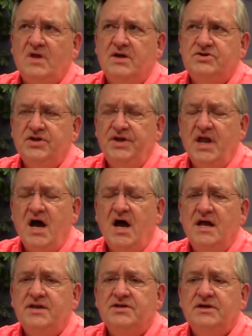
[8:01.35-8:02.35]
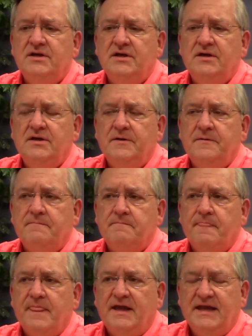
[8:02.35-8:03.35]
to not
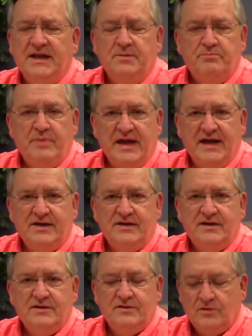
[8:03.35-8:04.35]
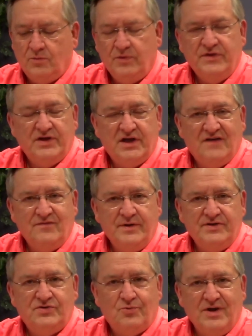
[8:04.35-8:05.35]
get in bed with the
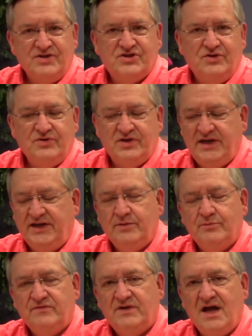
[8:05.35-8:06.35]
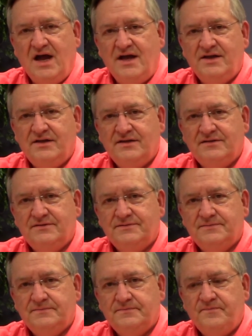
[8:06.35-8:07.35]
government to rescue the kingdom of God
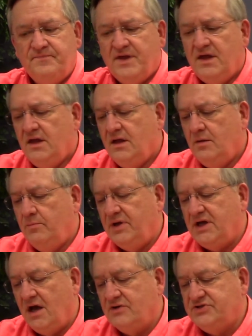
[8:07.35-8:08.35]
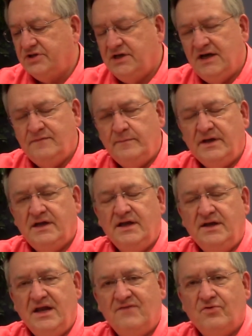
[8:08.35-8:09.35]
because the government
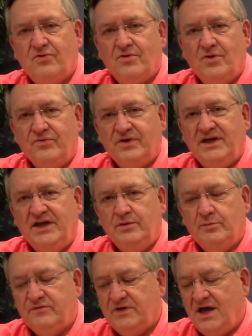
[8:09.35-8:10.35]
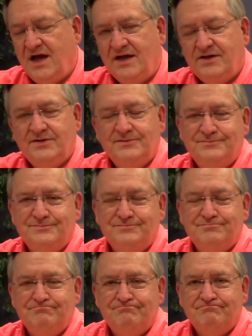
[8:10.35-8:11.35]
can never grow the kingdom of God.
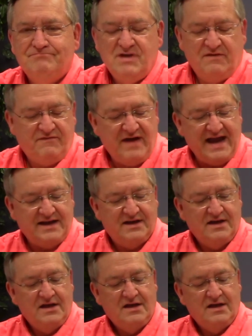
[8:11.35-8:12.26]
In fact,